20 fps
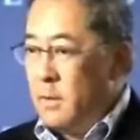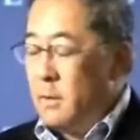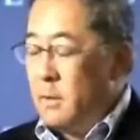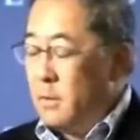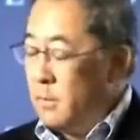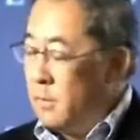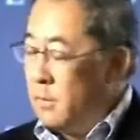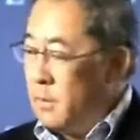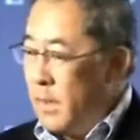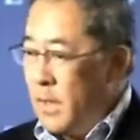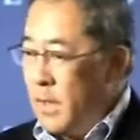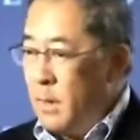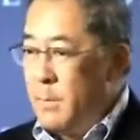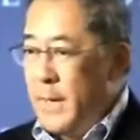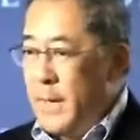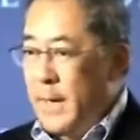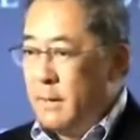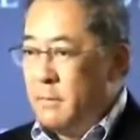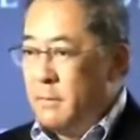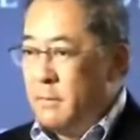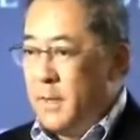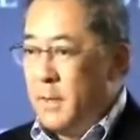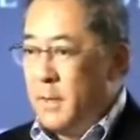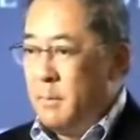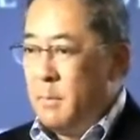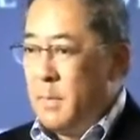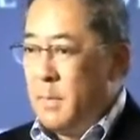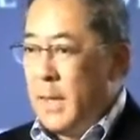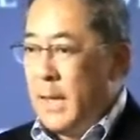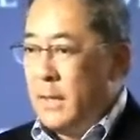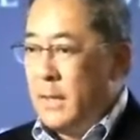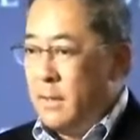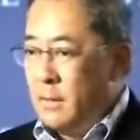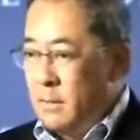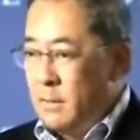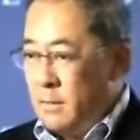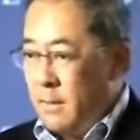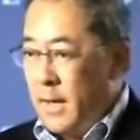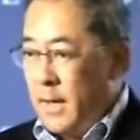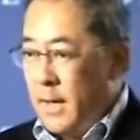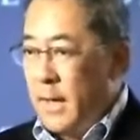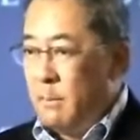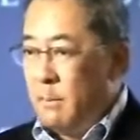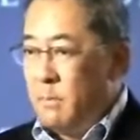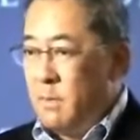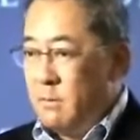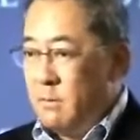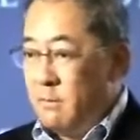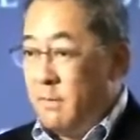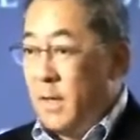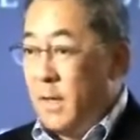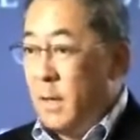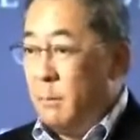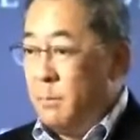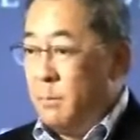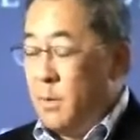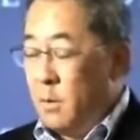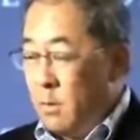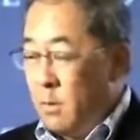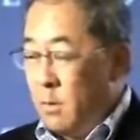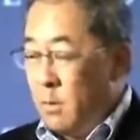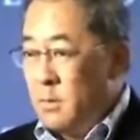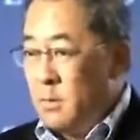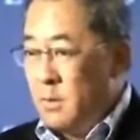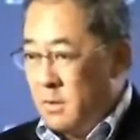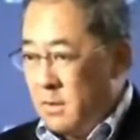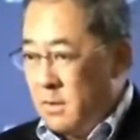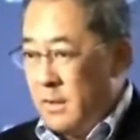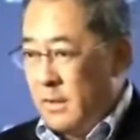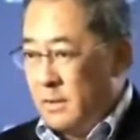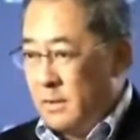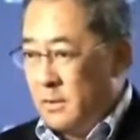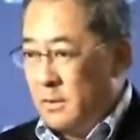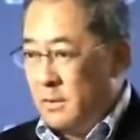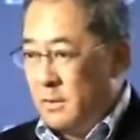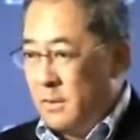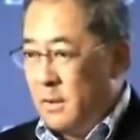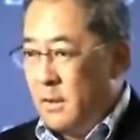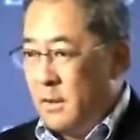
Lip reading: you'll think about them, and in time develop your own skill